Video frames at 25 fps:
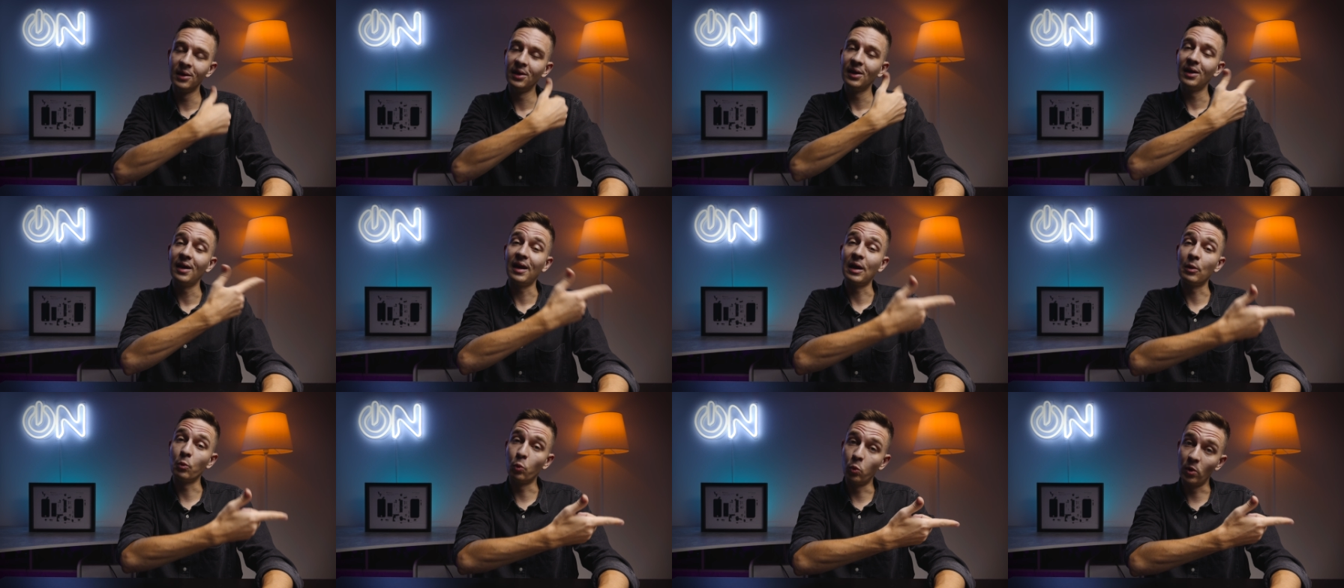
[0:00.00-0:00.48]

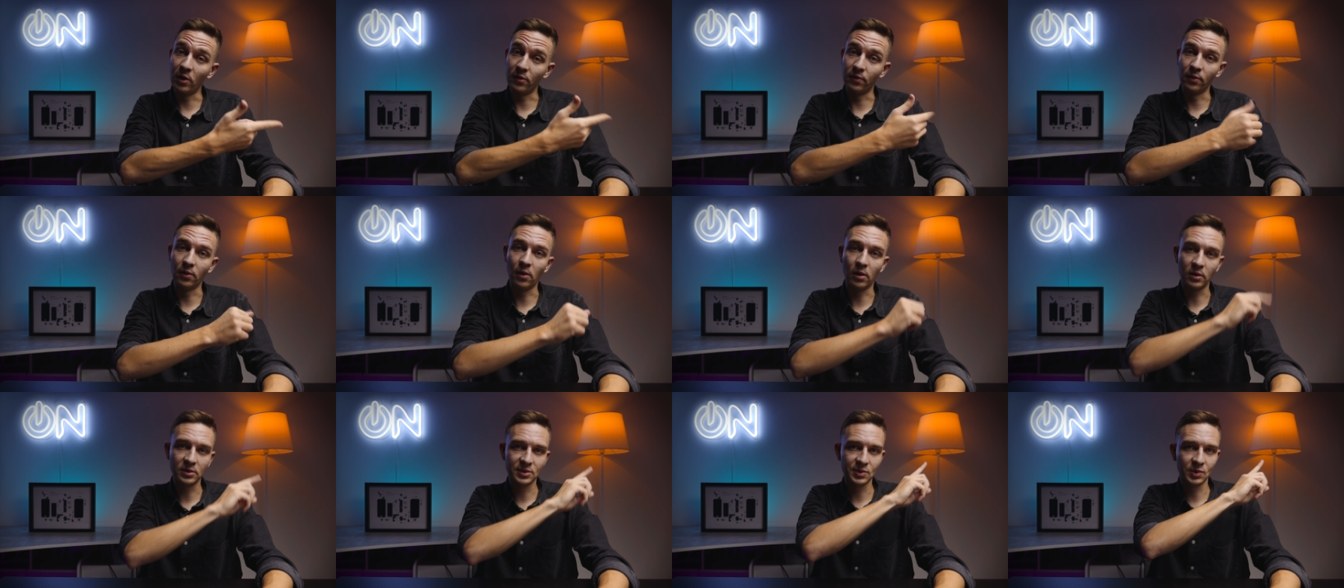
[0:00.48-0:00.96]
and with
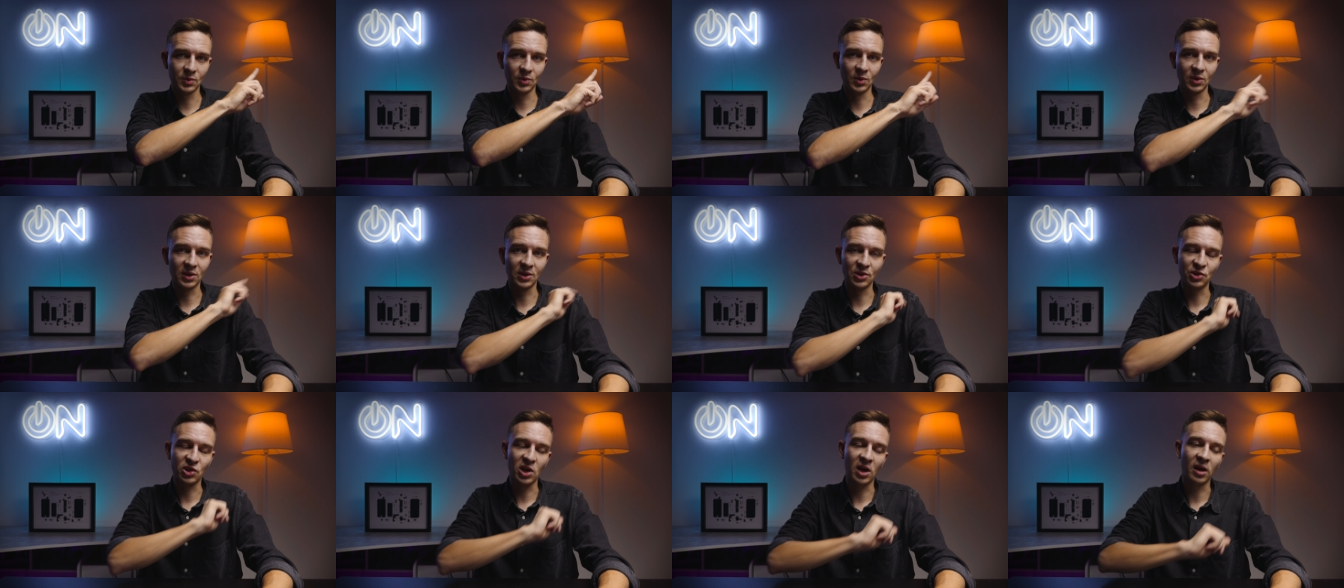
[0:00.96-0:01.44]
Log, so you can
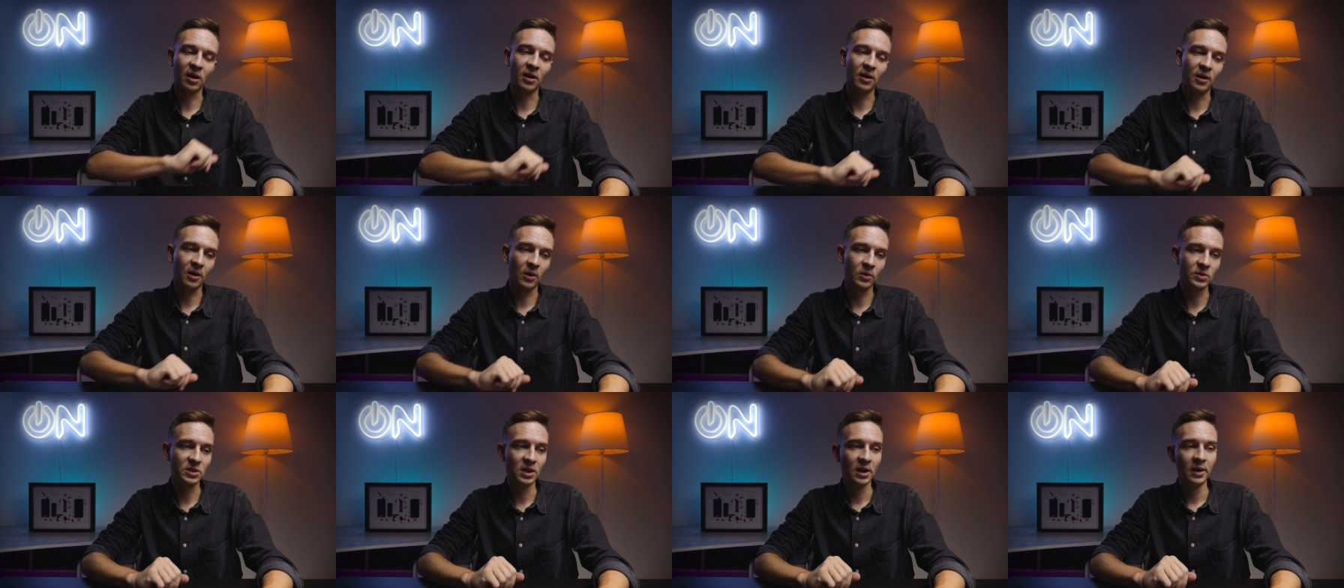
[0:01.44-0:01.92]
check it
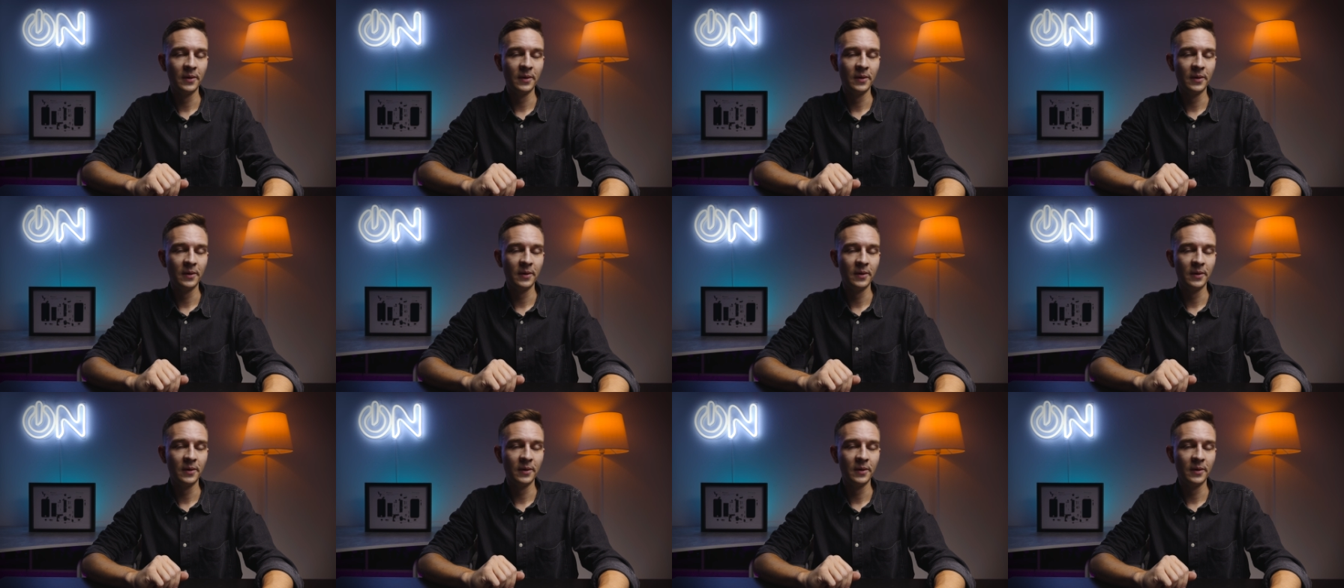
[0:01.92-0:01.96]
out